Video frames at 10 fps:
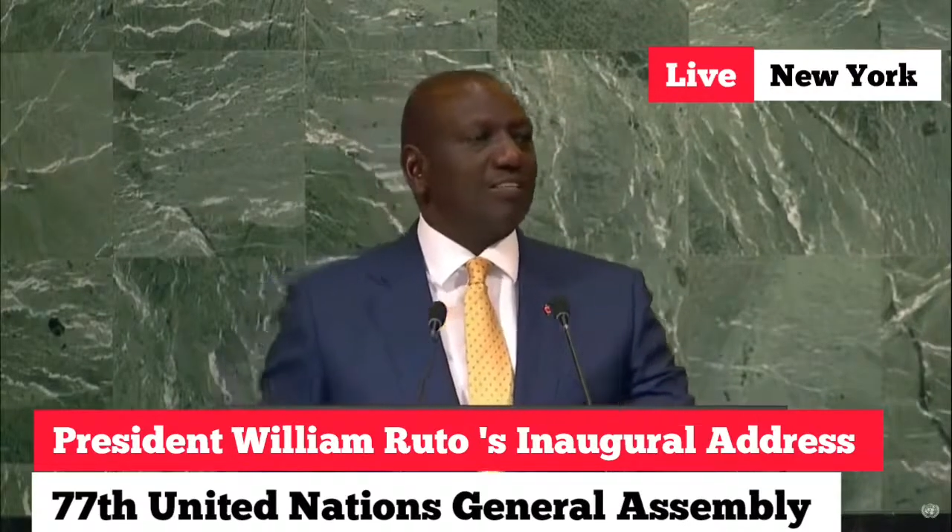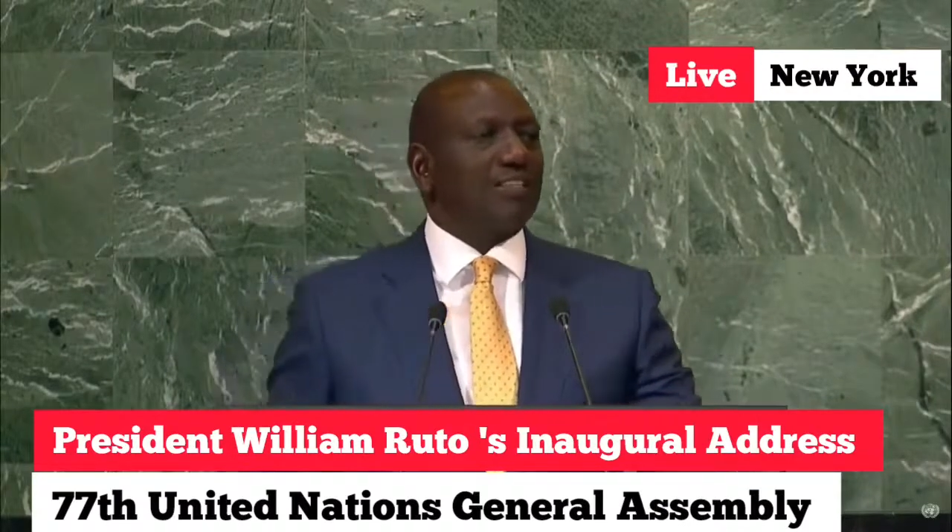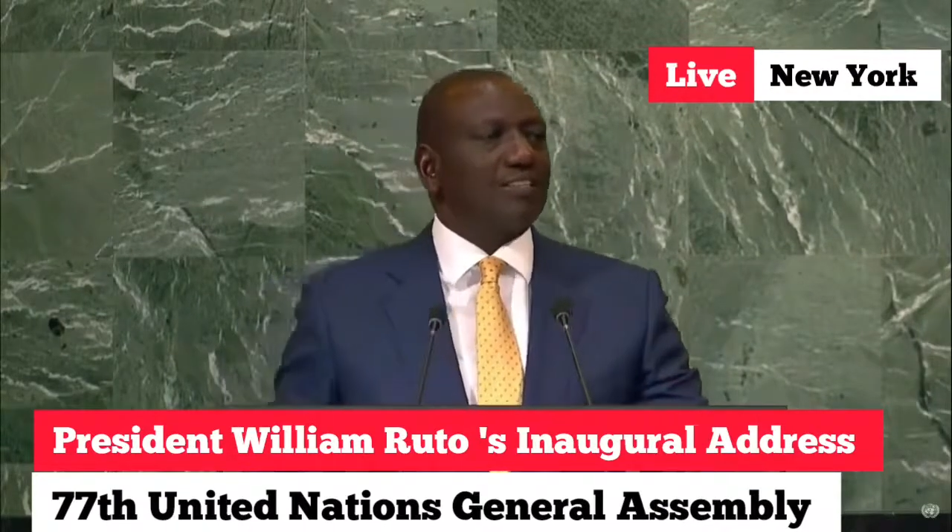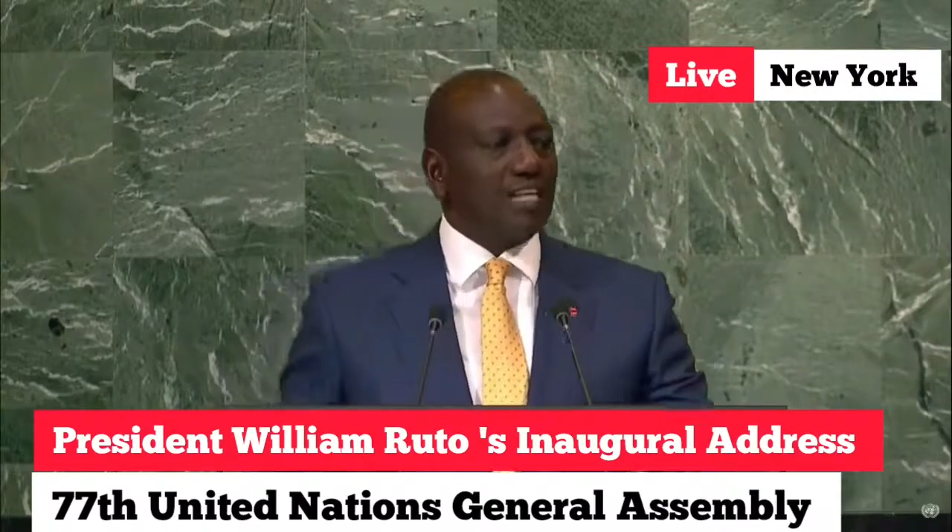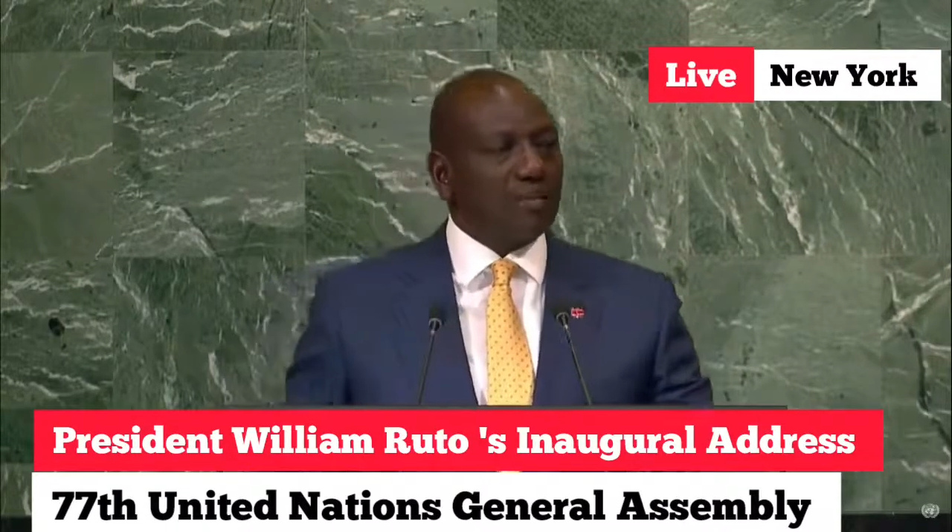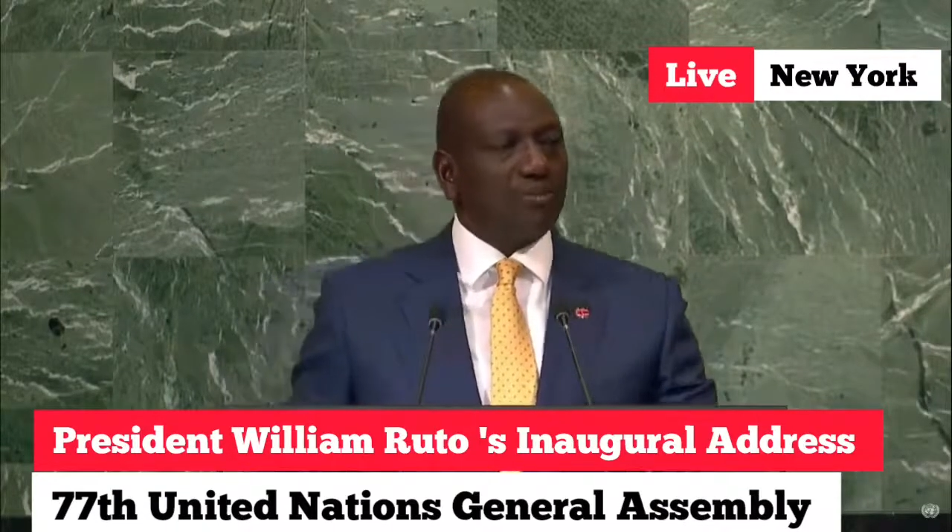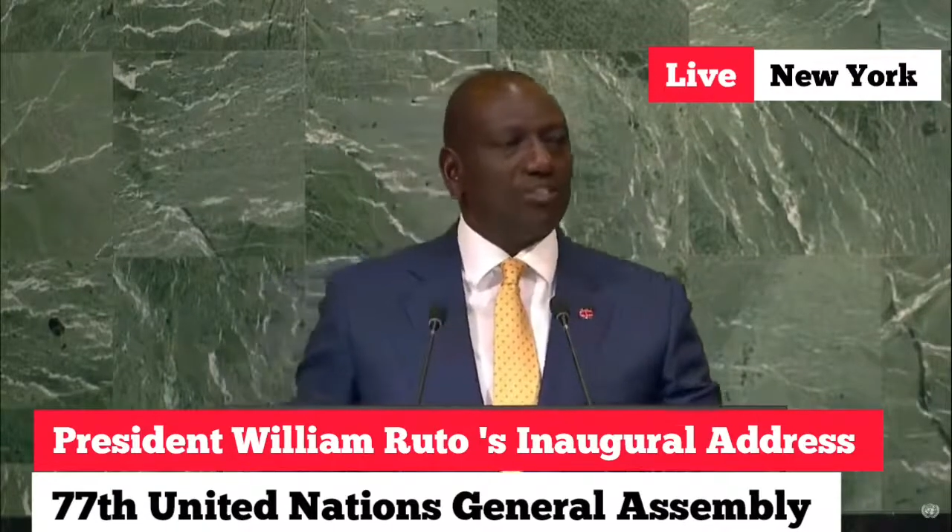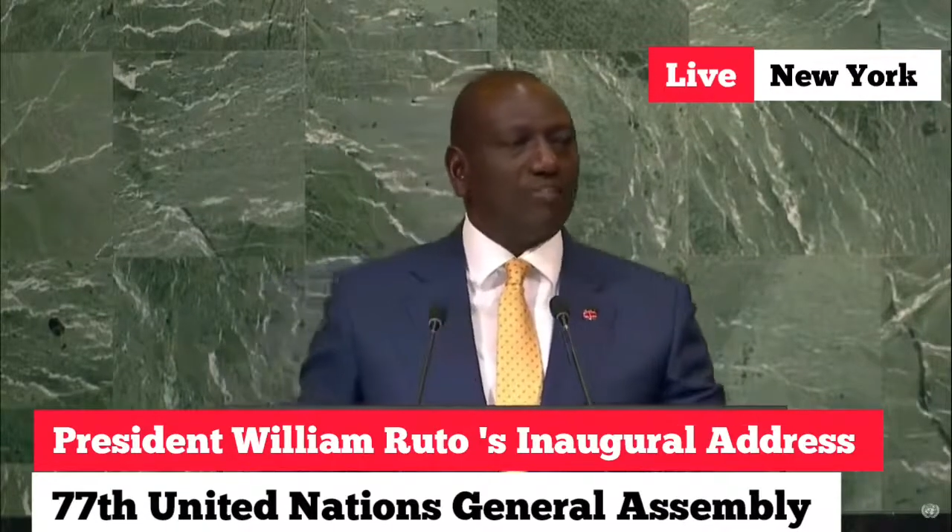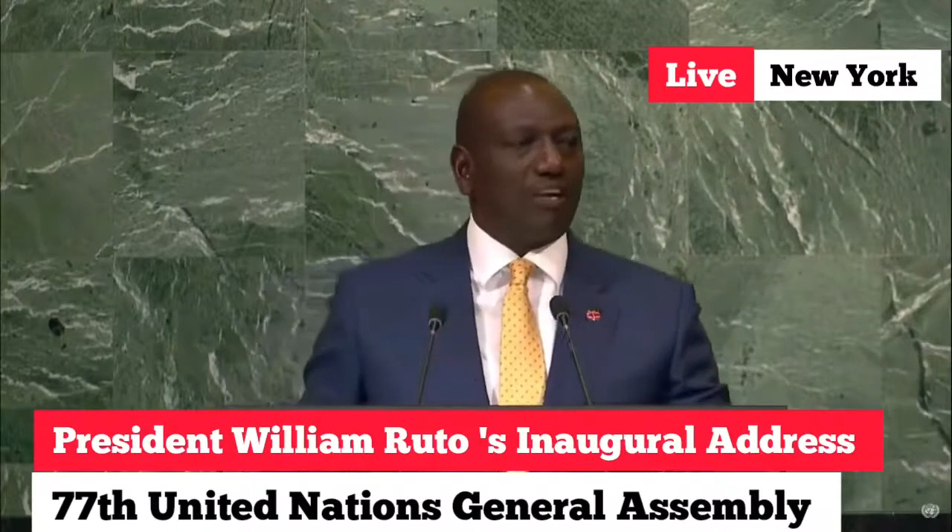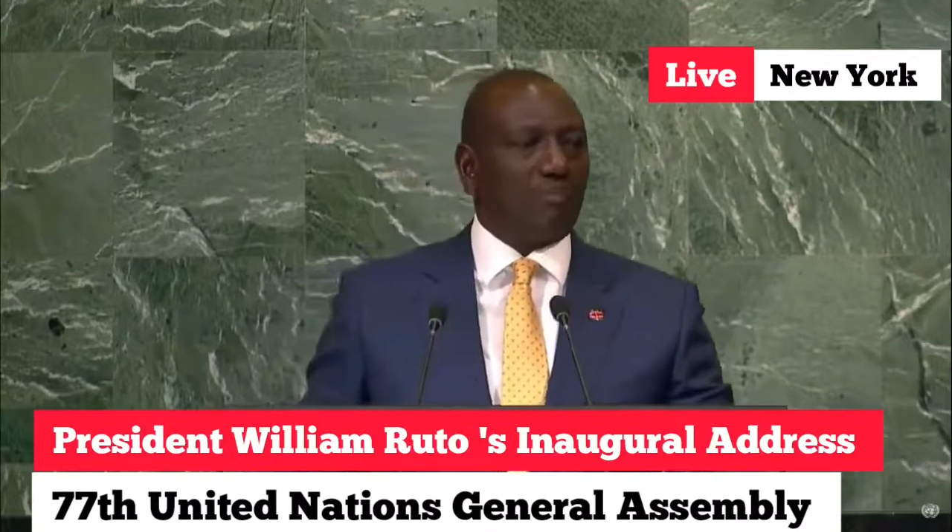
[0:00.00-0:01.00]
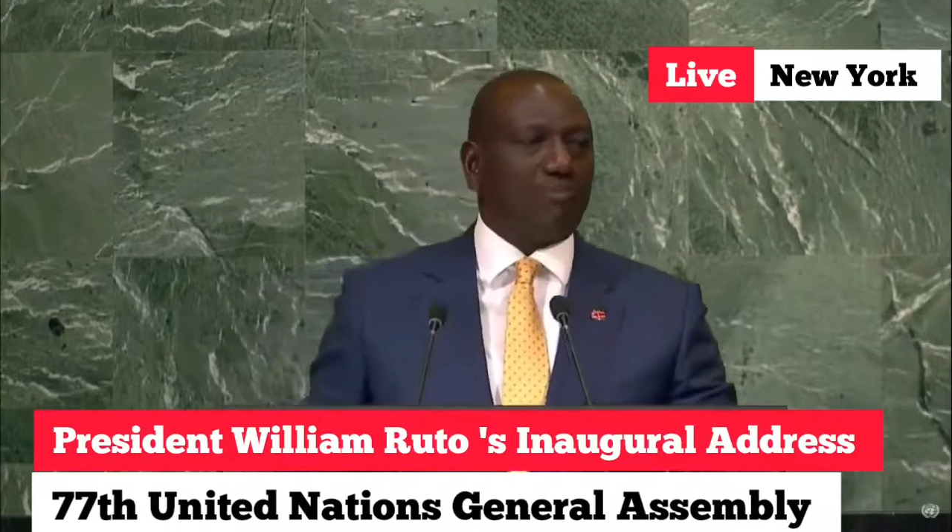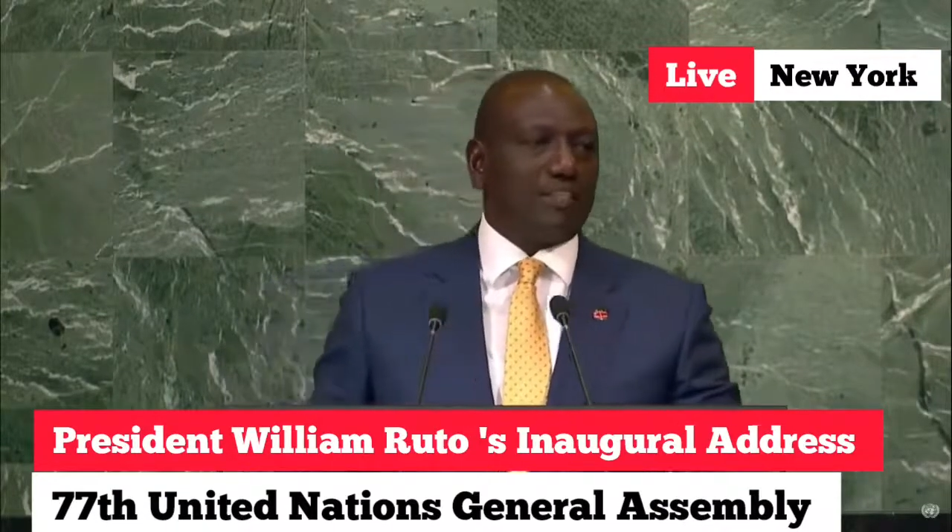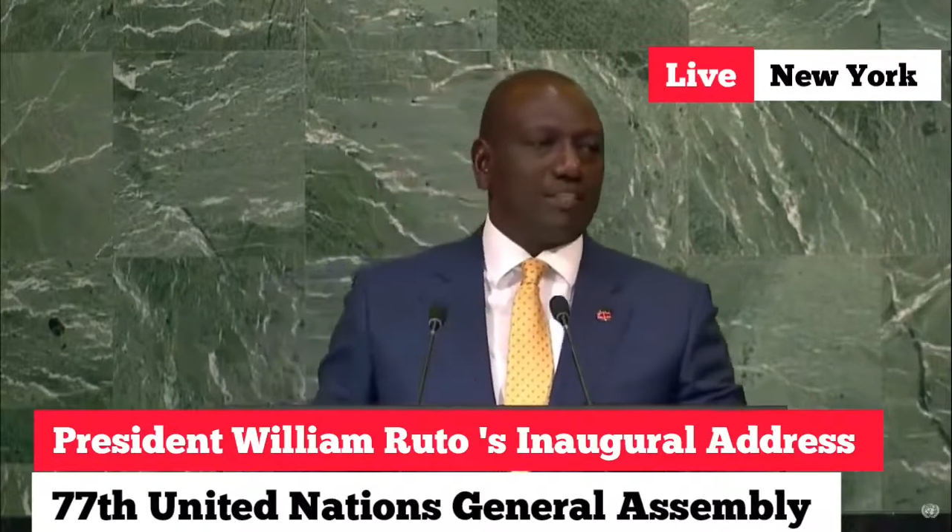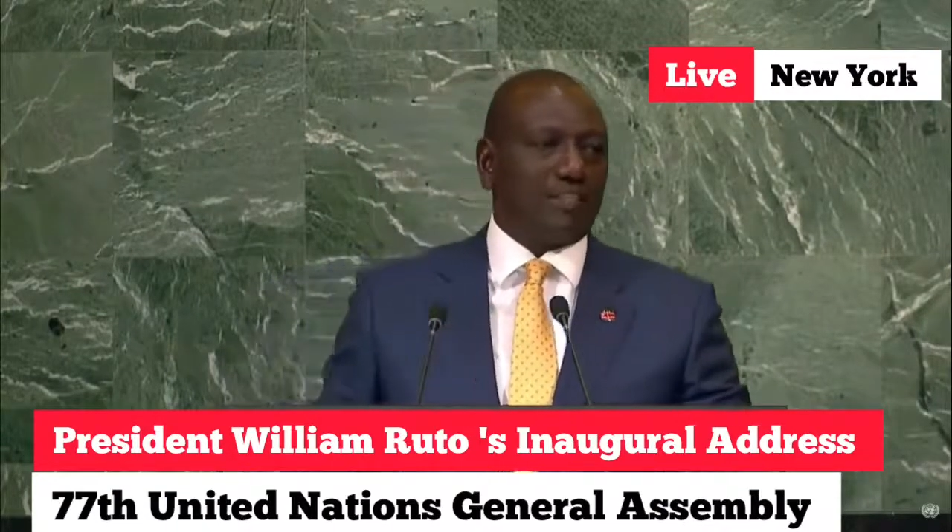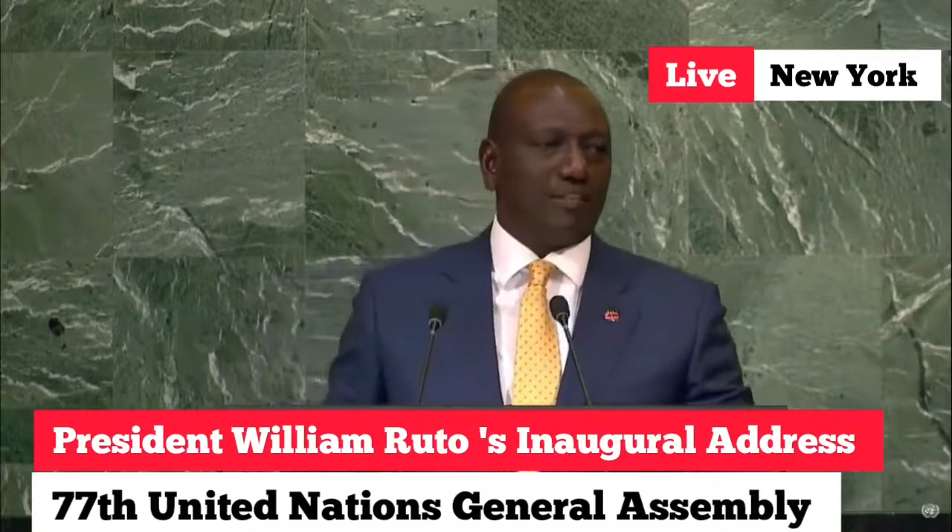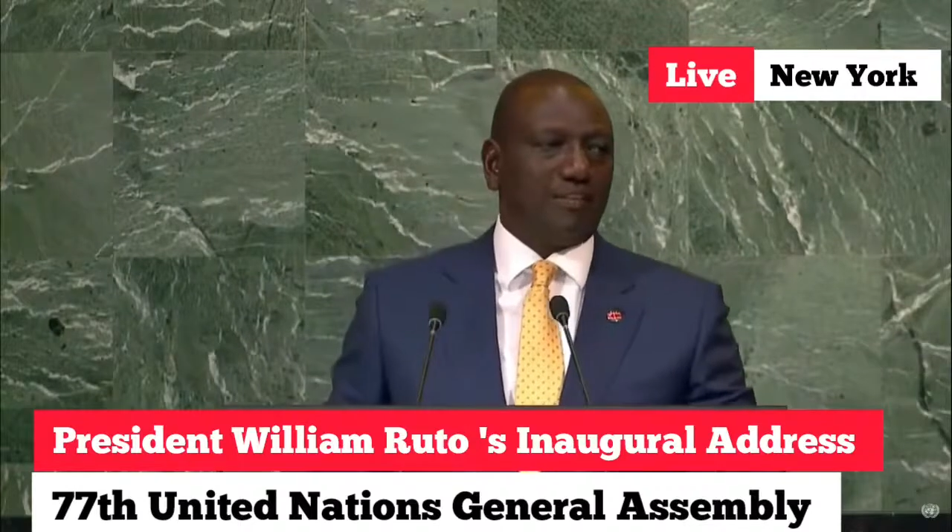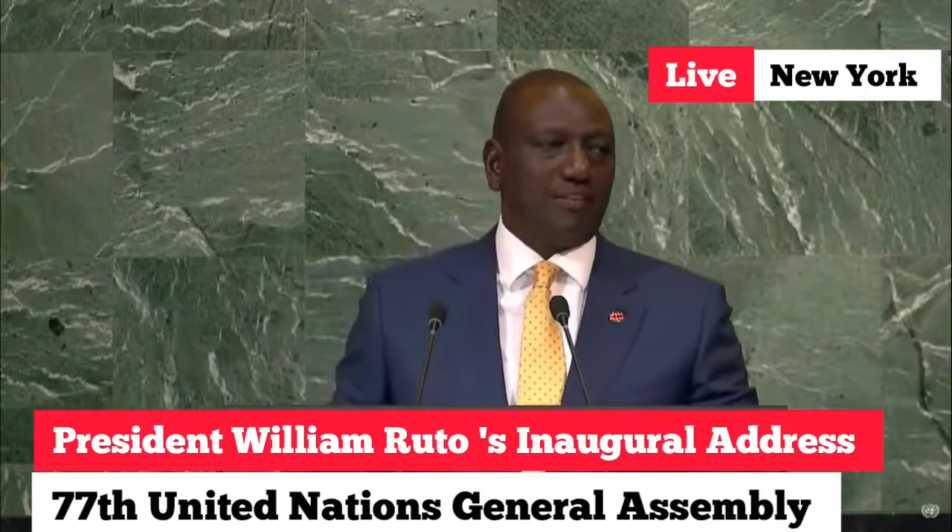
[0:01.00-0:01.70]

sustainable development.